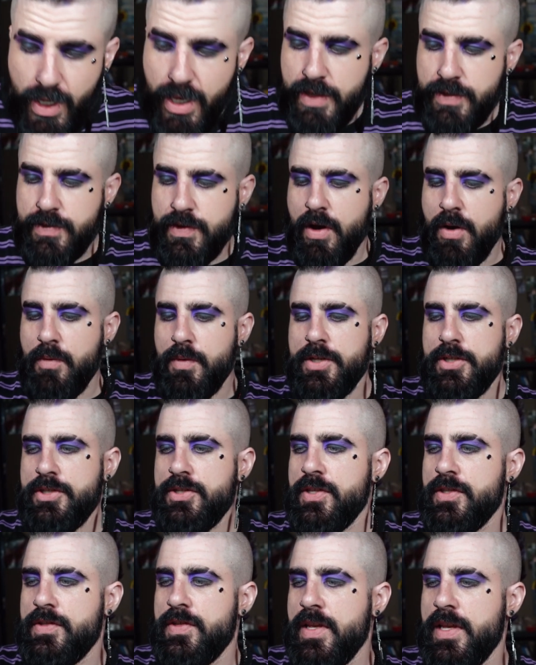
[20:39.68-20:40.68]
It's always
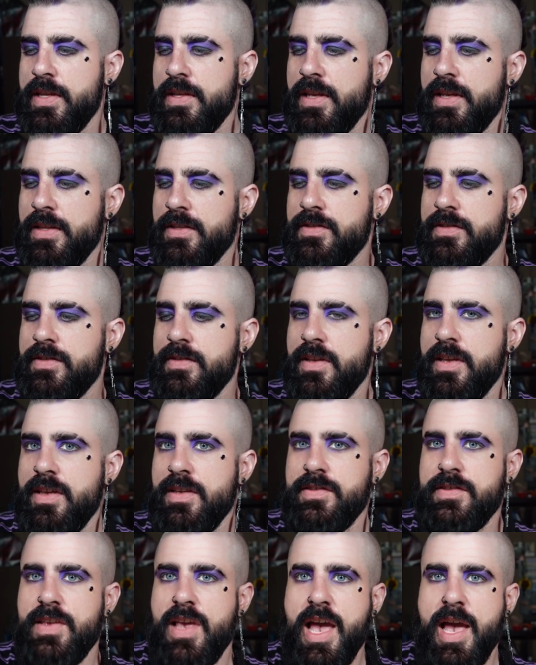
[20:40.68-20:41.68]
just it, it's
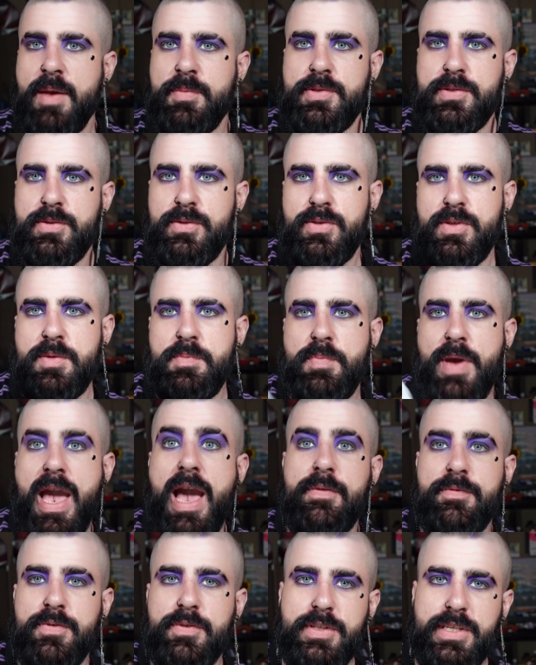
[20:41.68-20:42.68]
it's absolutely
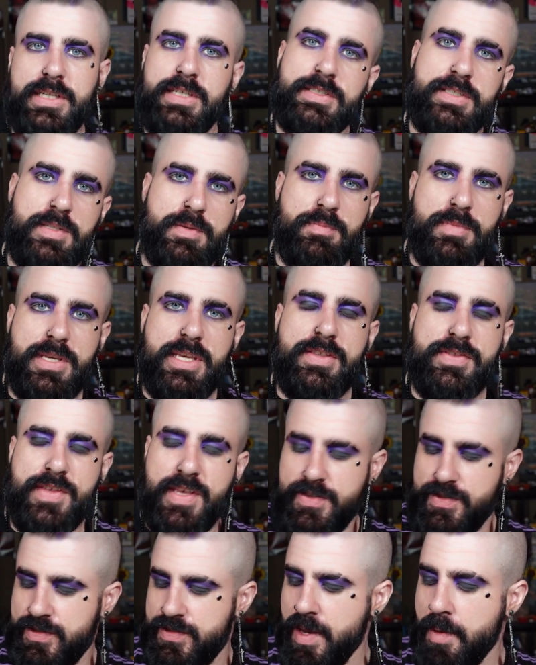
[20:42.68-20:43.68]
baffling to me
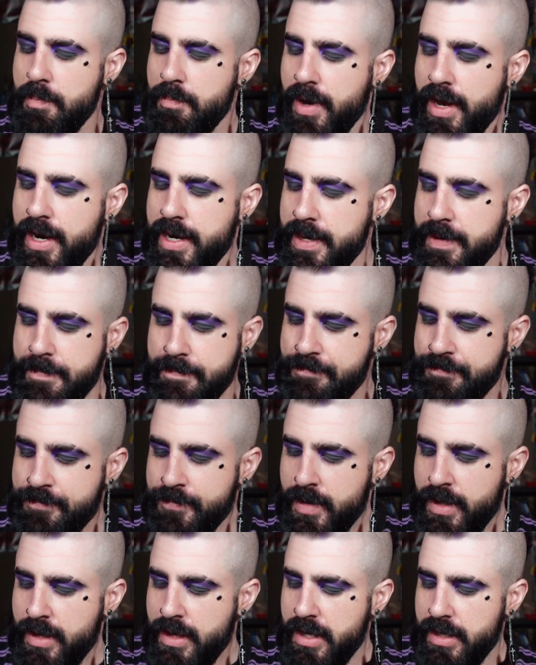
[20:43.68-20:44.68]
that somebody
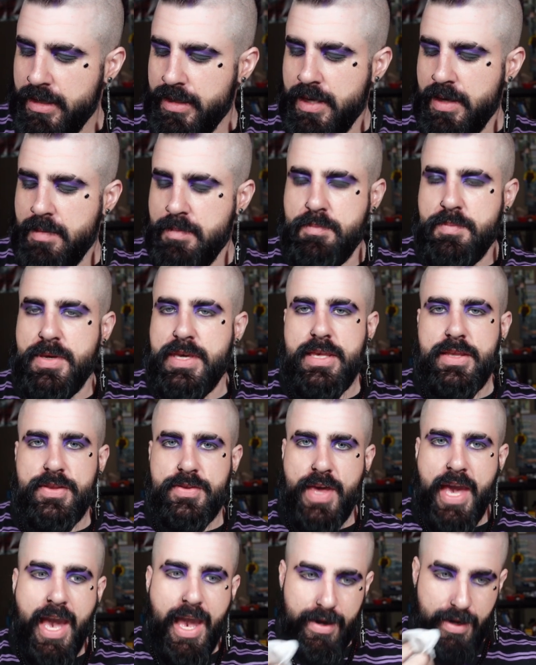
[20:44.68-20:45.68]
can be
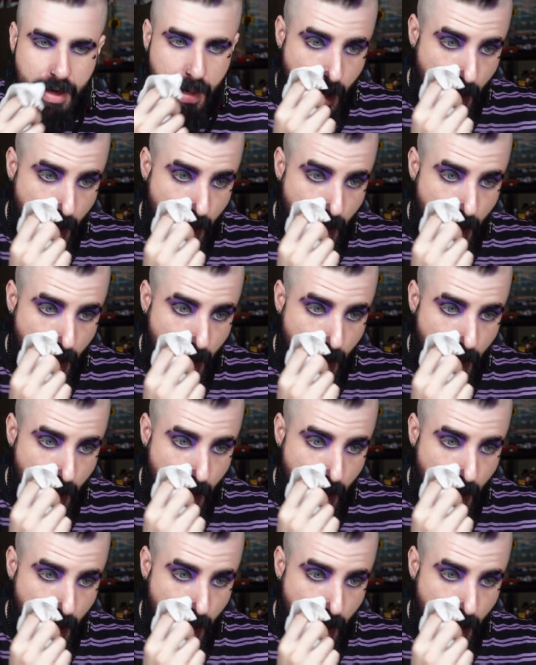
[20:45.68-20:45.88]
that